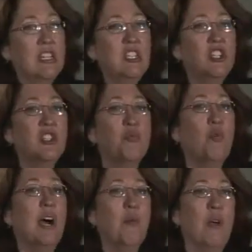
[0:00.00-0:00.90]
this is just
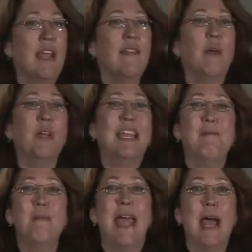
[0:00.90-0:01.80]
one way that we
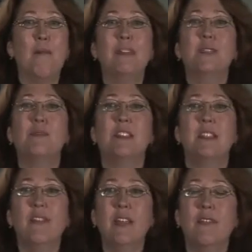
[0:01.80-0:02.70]
can map
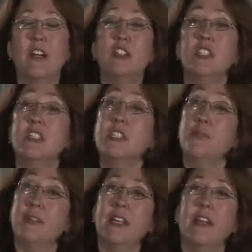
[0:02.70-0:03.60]
specific functions to
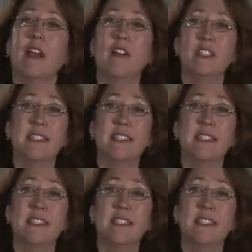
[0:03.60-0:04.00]
particular